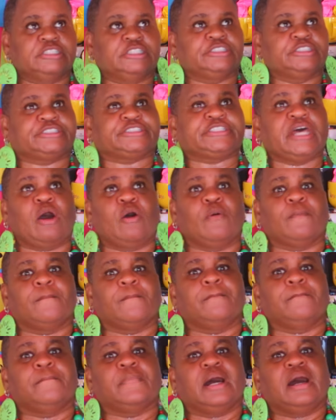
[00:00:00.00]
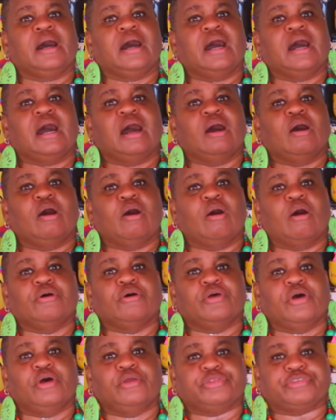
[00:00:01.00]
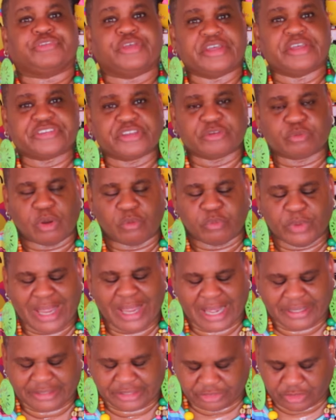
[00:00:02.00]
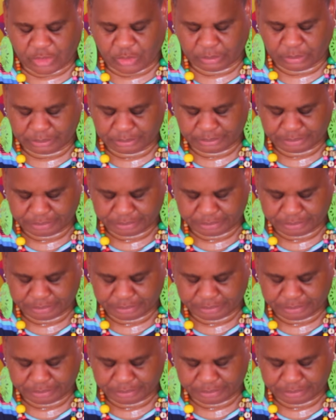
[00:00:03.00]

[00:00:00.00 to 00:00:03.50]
So, this is what we had to do.